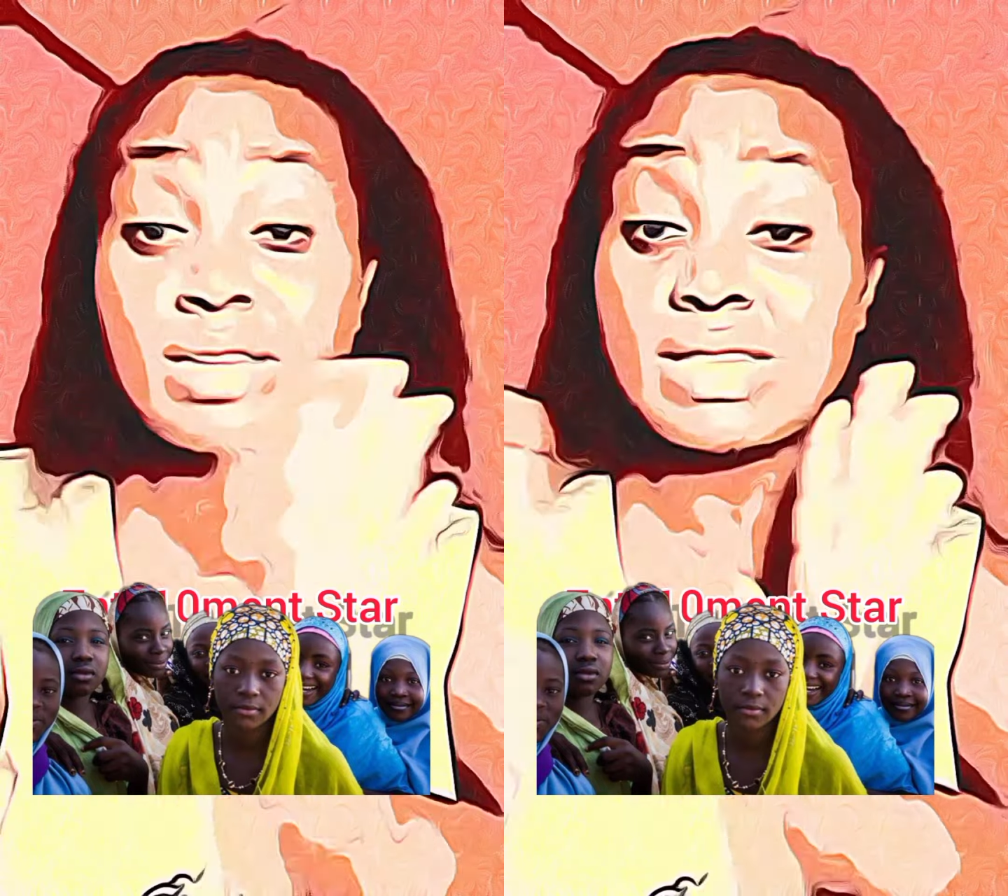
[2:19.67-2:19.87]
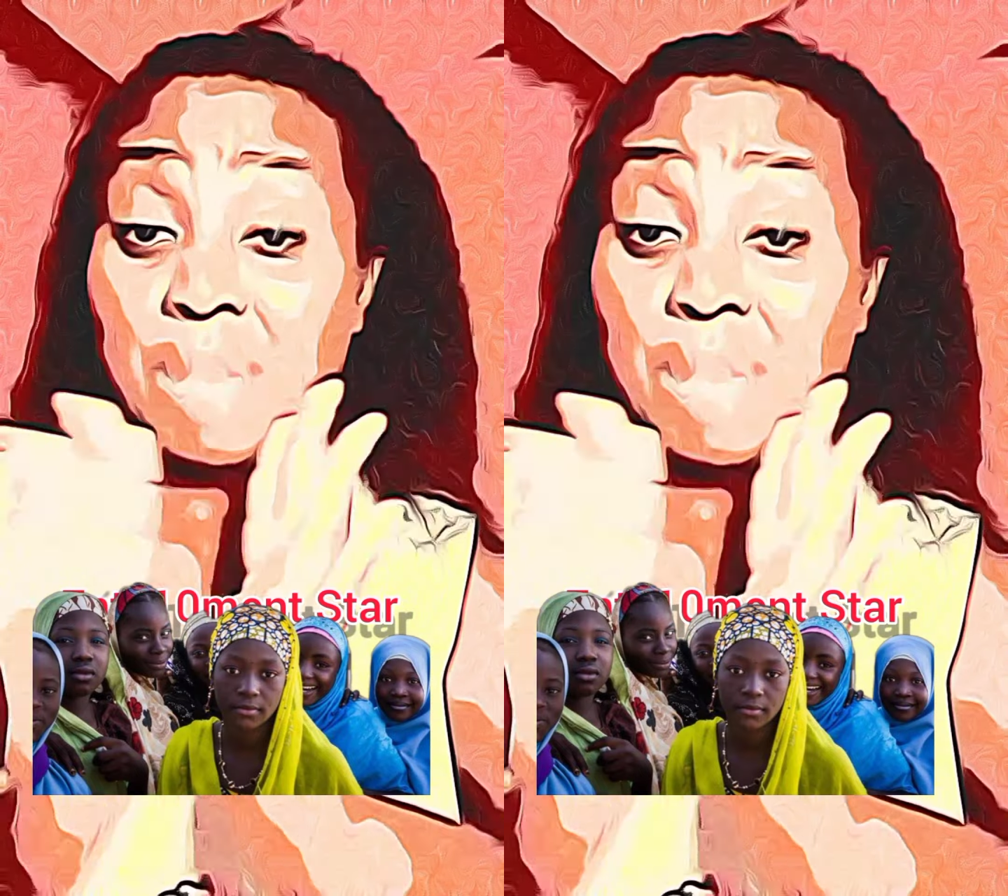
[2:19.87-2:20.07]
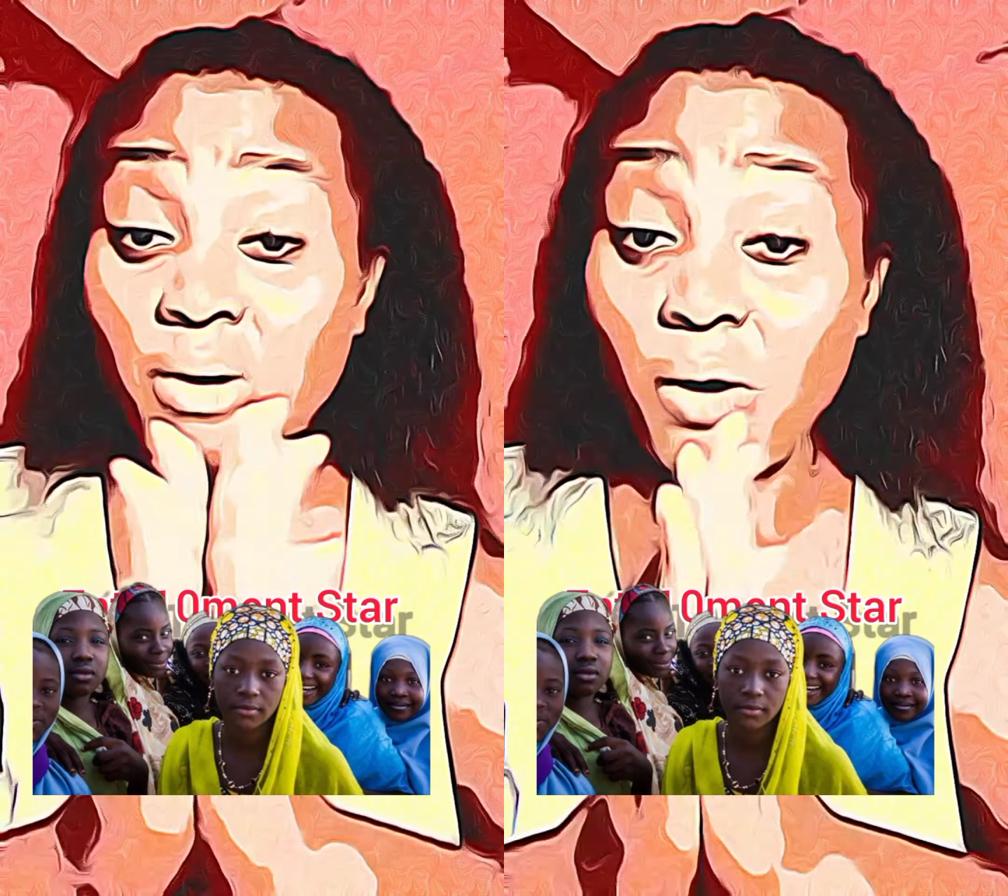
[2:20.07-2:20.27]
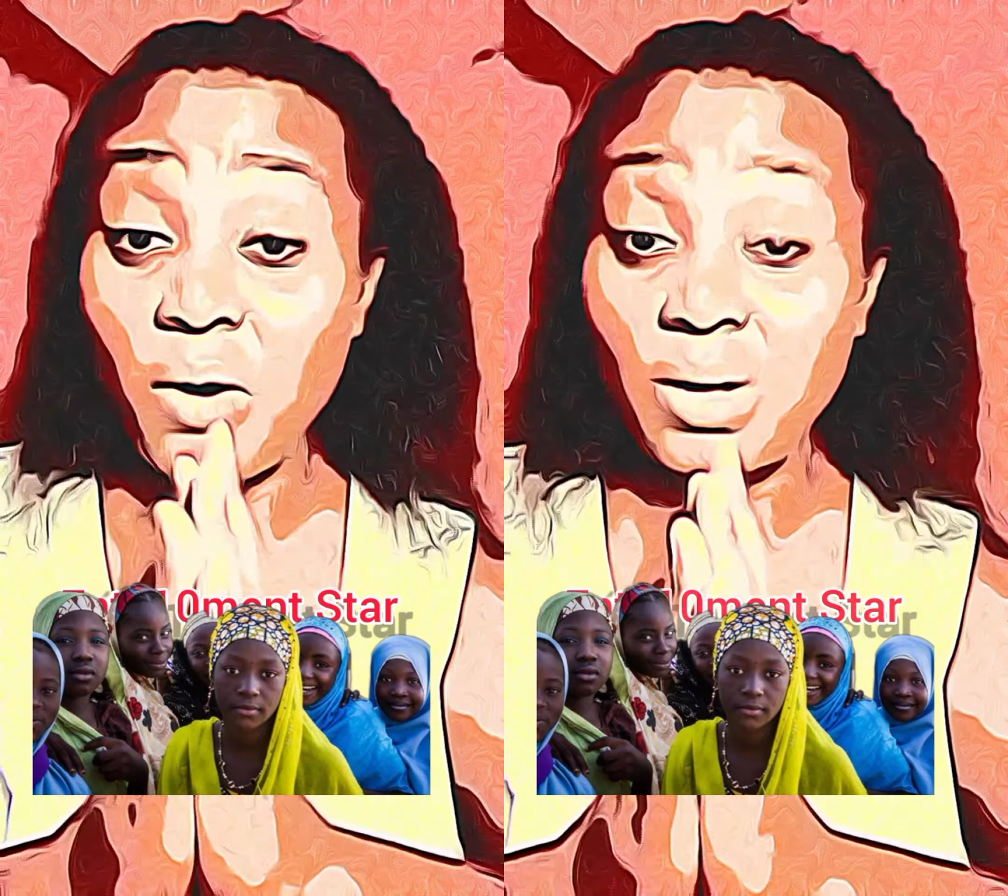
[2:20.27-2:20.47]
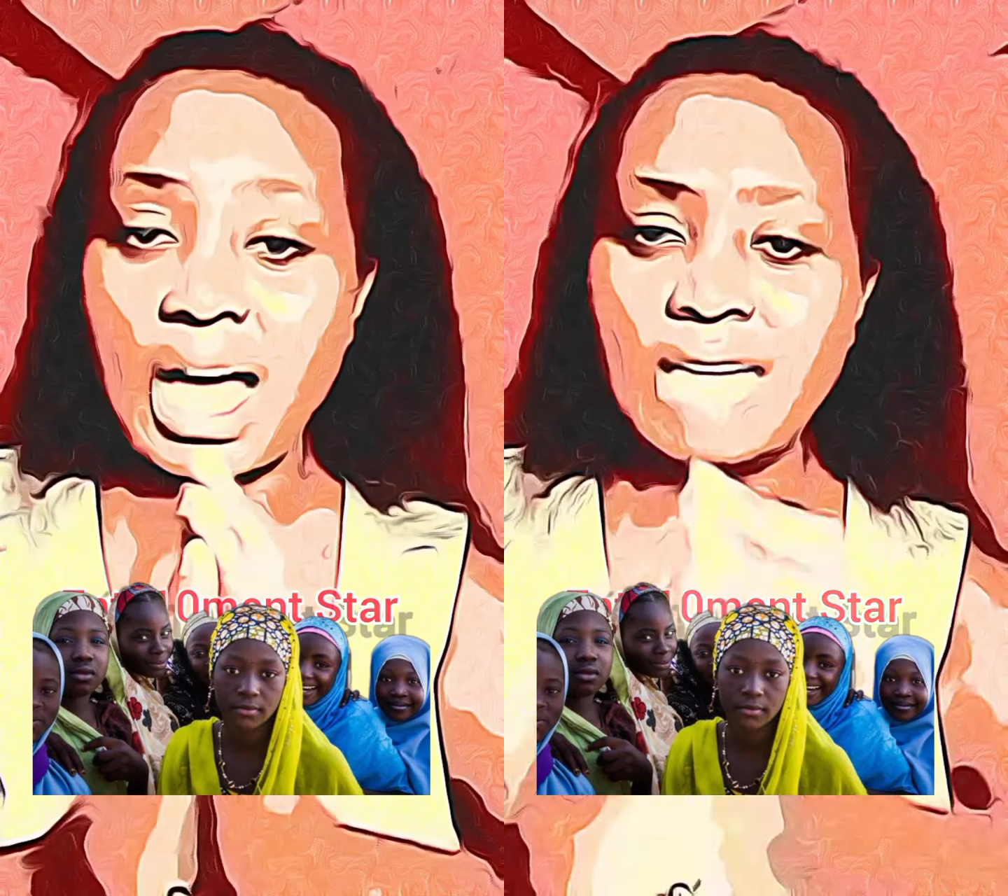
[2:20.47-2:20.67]
terrorism
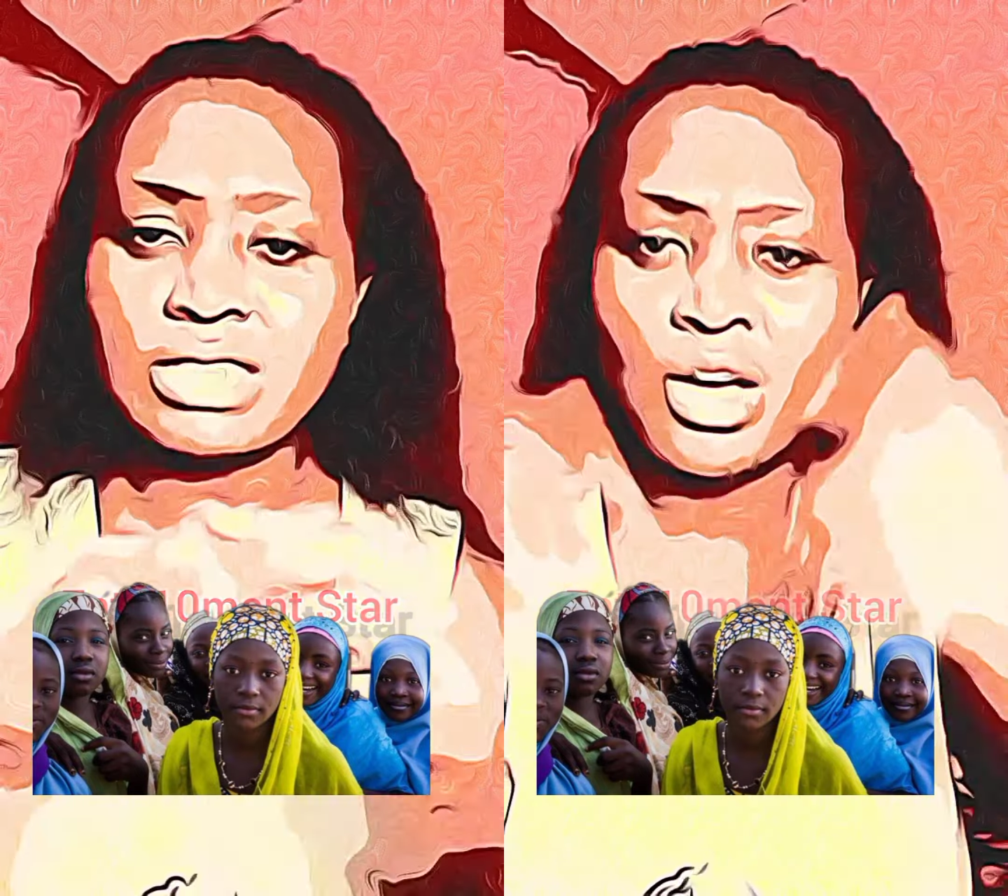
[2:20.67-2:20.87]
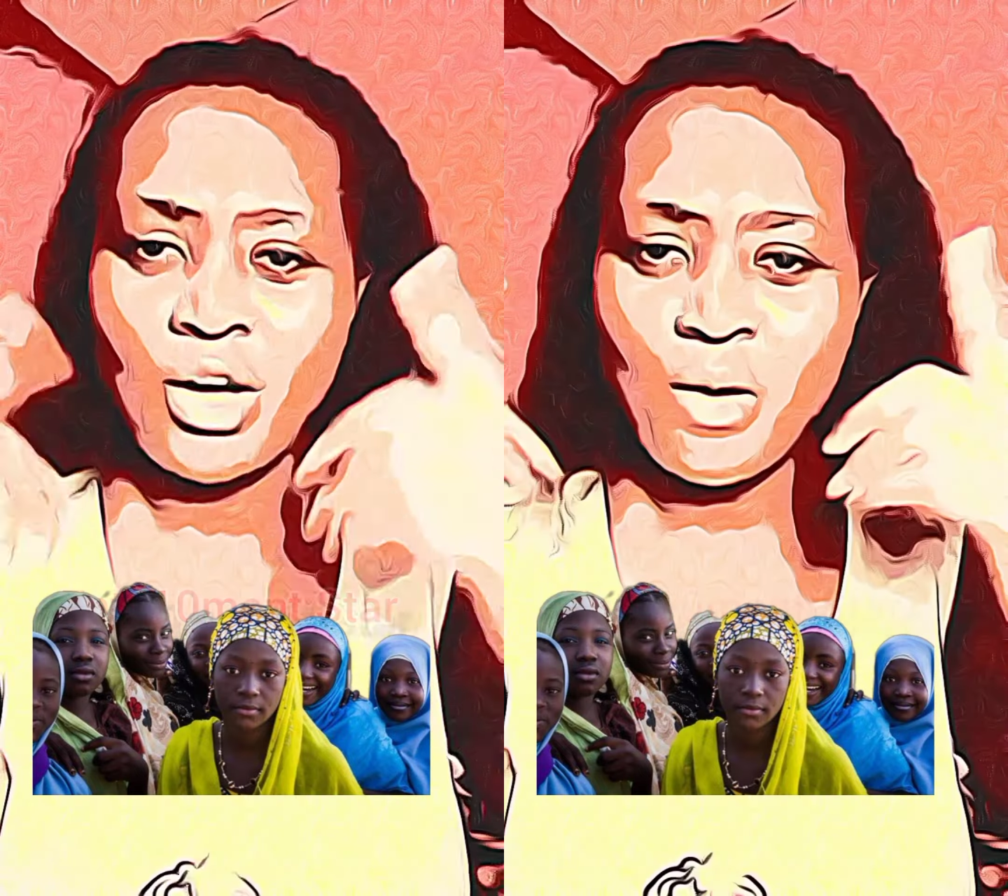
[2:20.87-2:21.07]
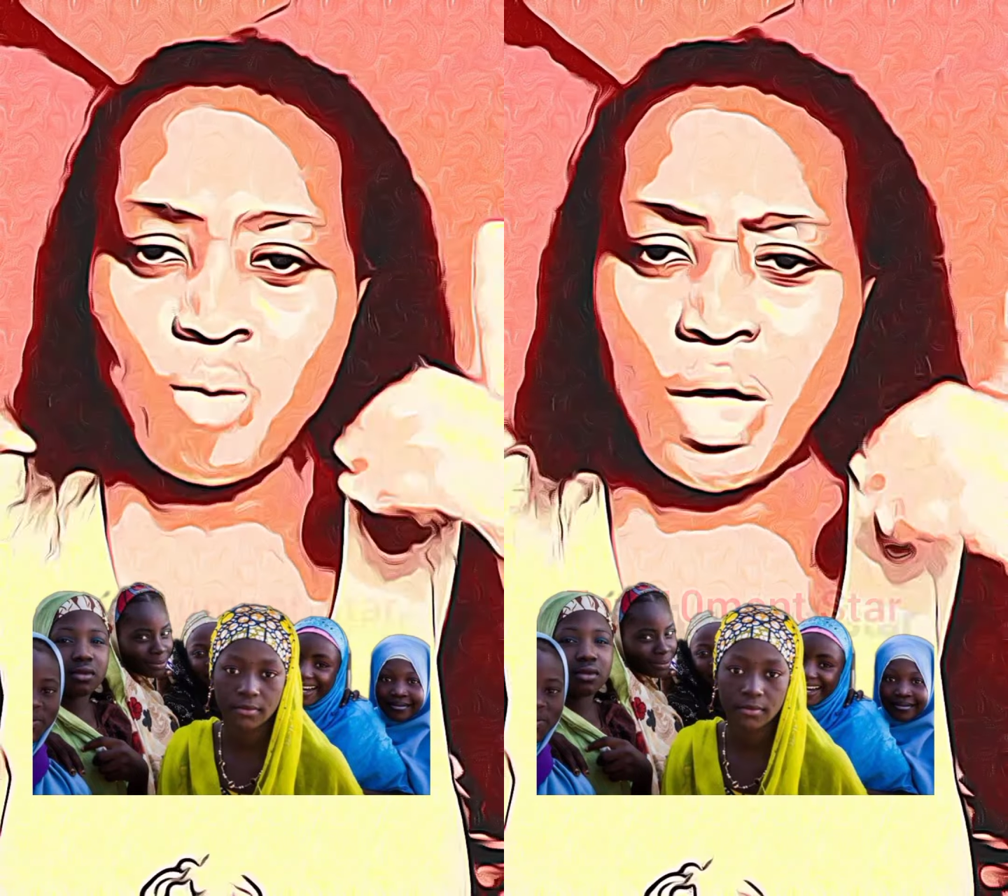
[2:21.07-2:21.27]
and all that,